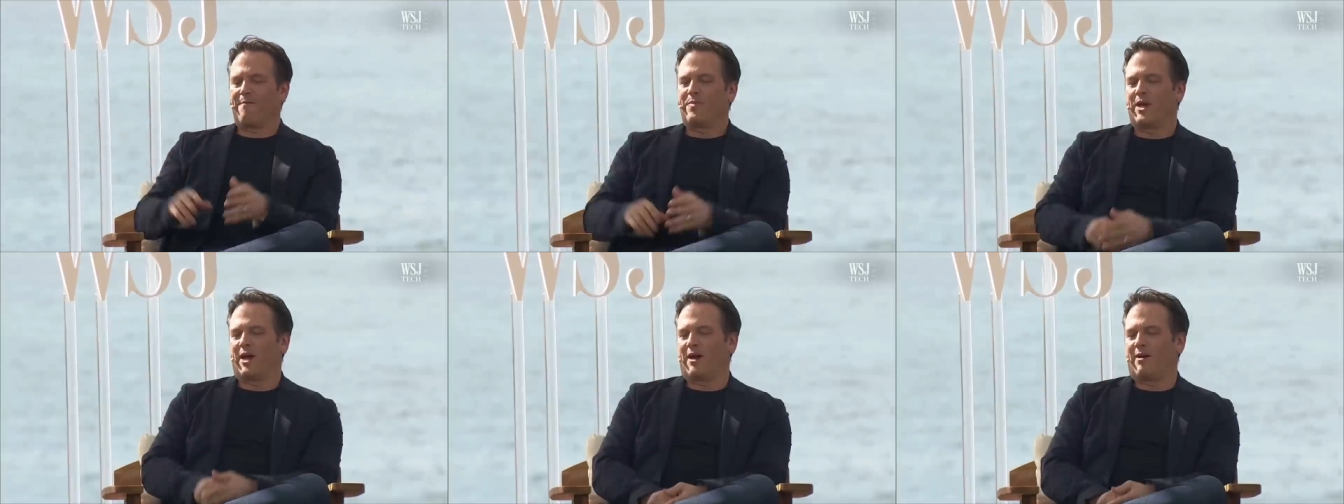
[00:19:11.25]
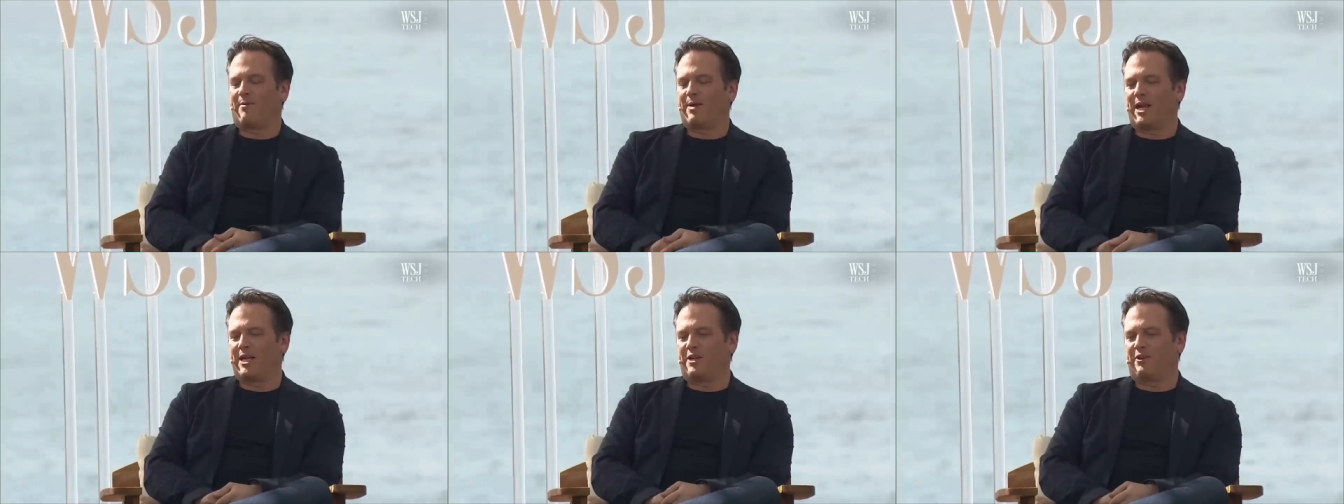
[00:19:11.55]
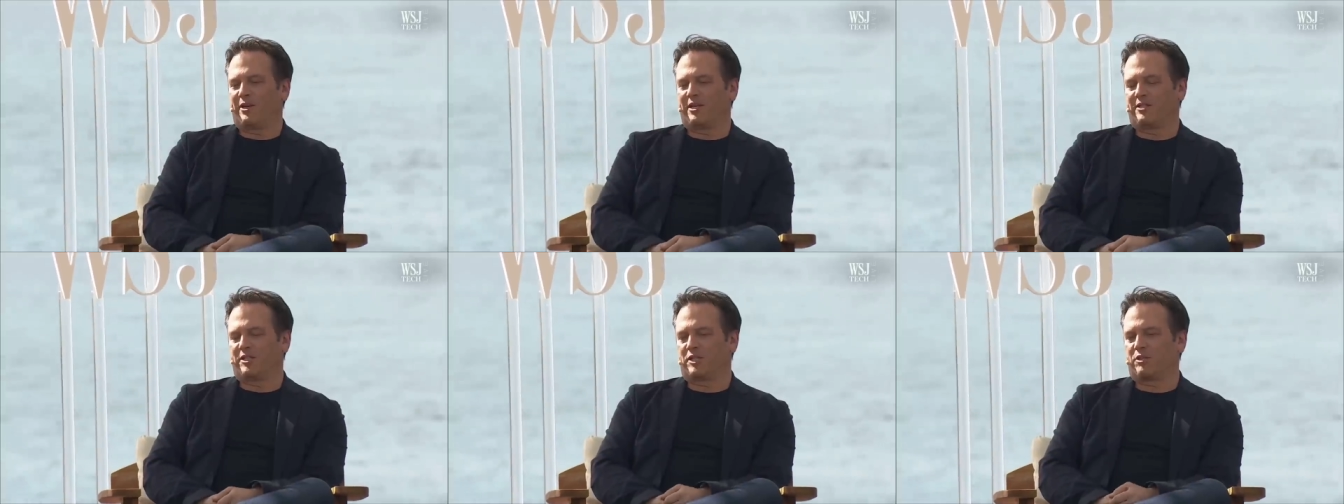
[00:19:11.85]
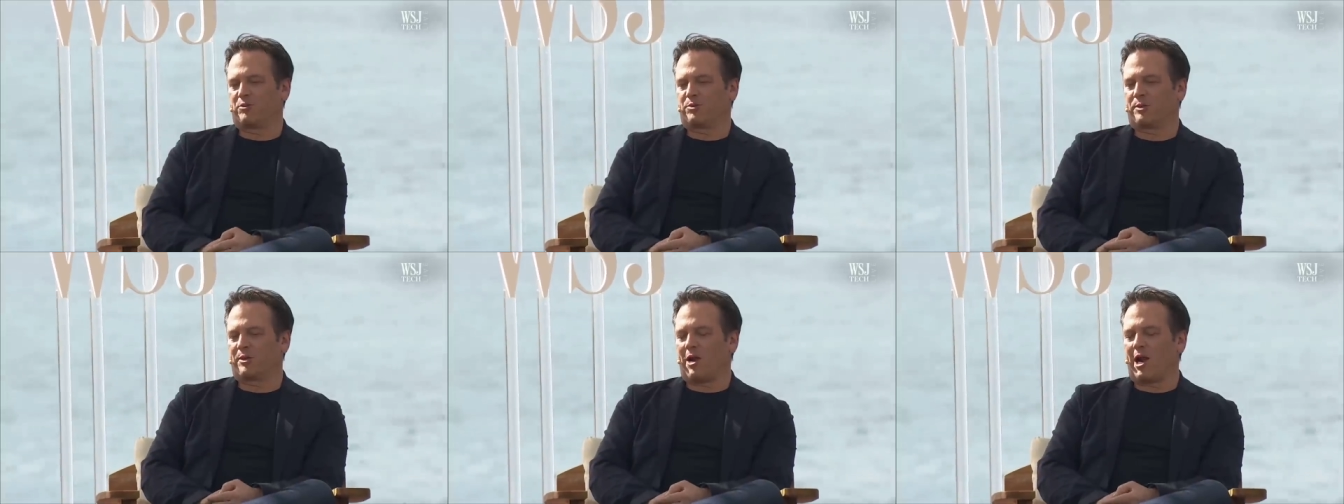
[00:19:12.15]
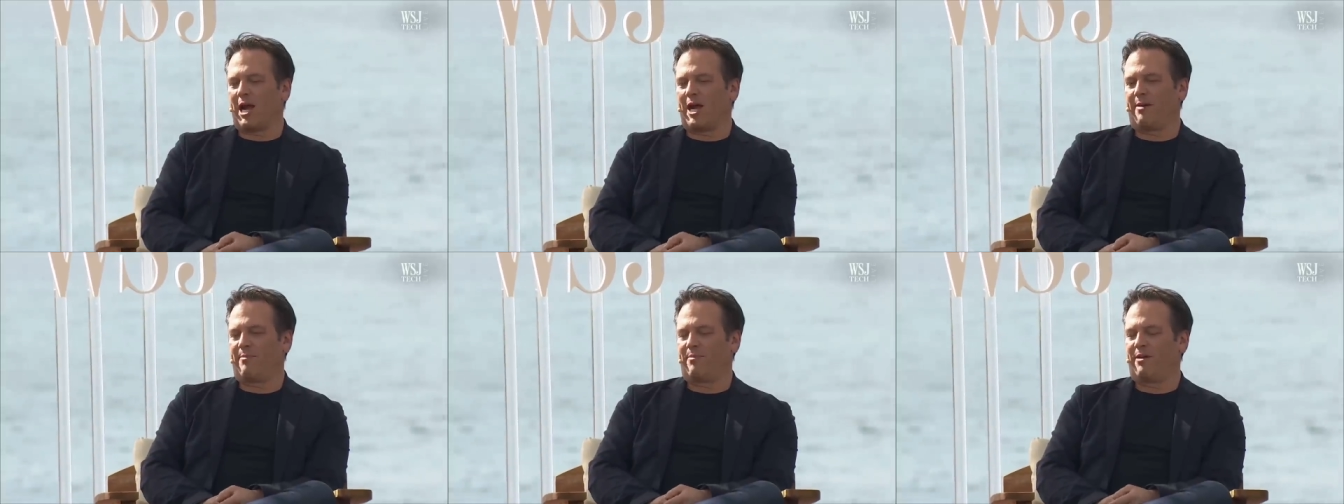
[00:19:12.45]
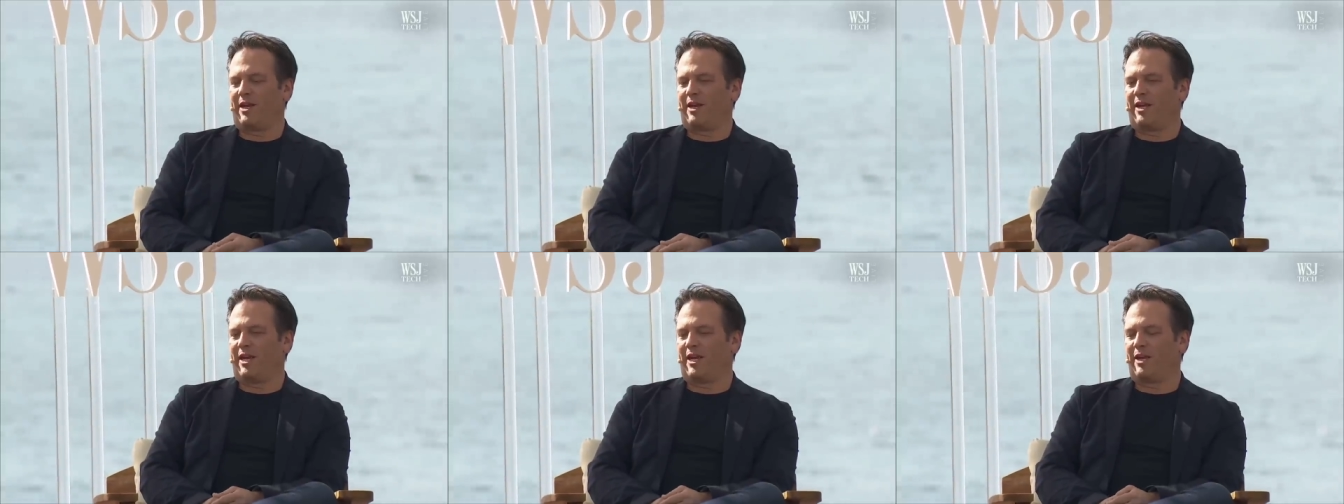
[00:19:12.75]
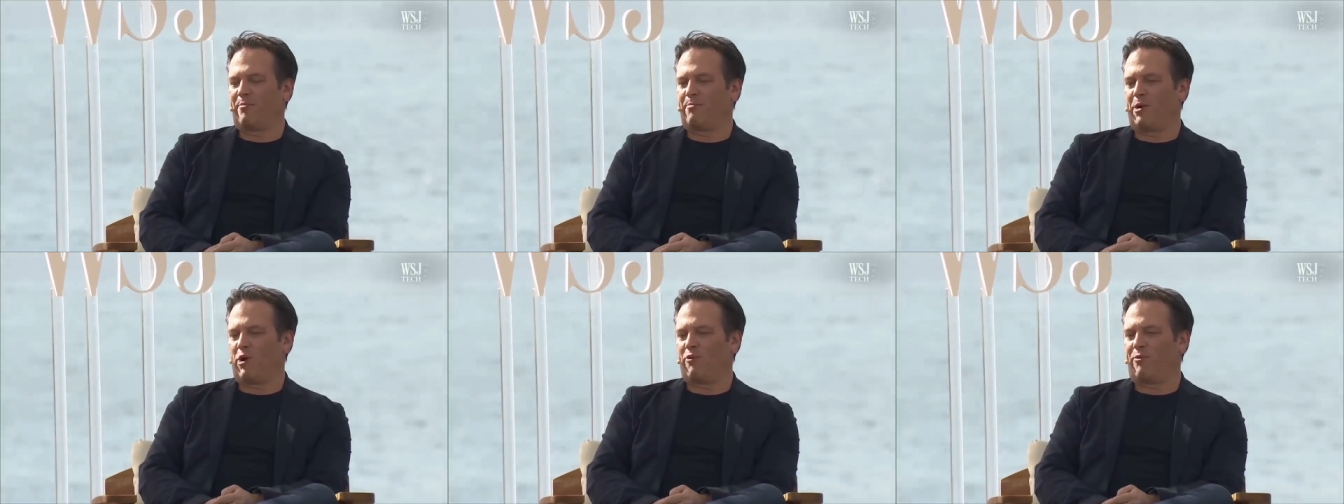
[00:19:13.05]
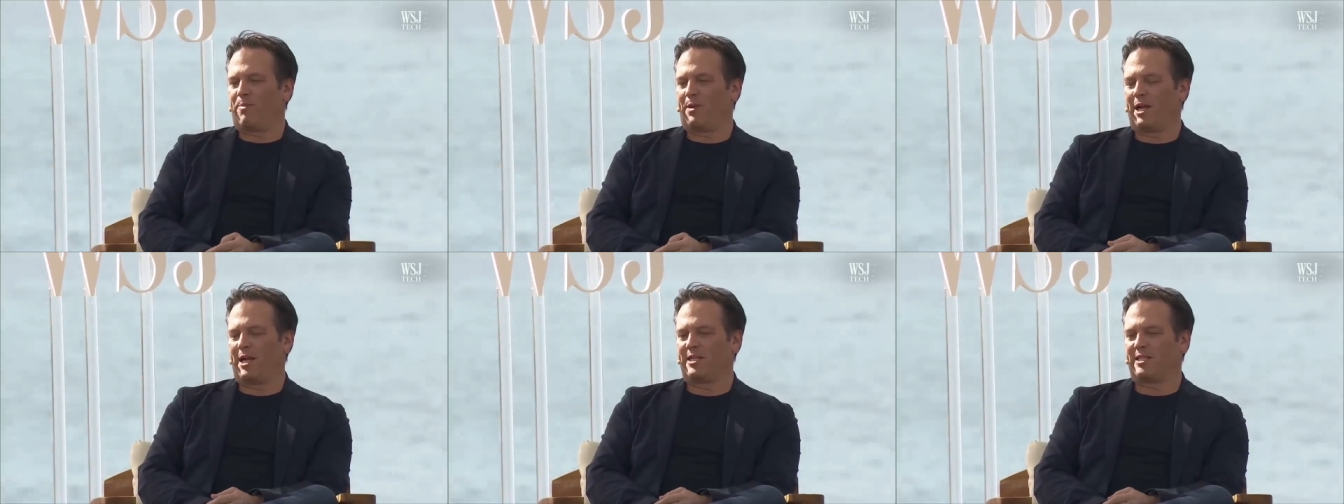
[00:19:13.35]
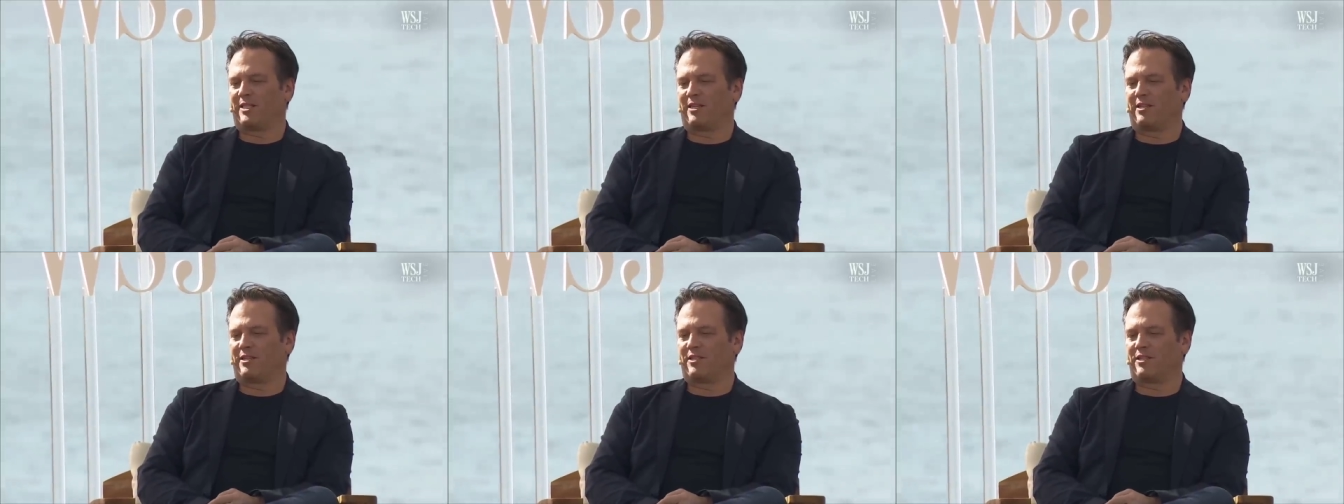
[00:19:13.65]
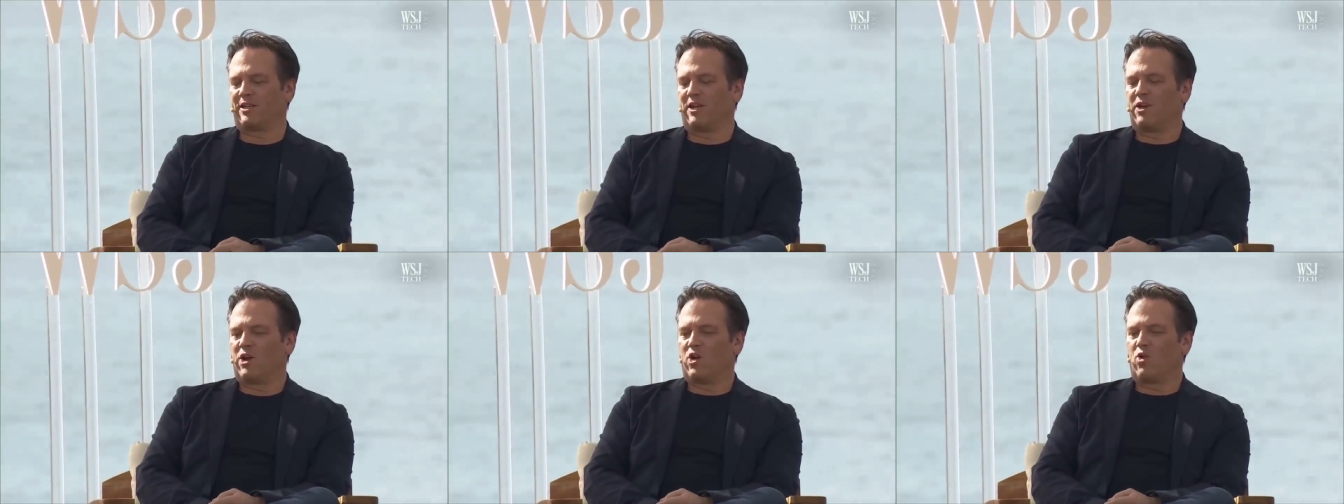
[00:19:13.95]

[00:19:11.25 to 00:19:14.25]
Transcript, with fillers: um, and you can subscribe in, in, both places.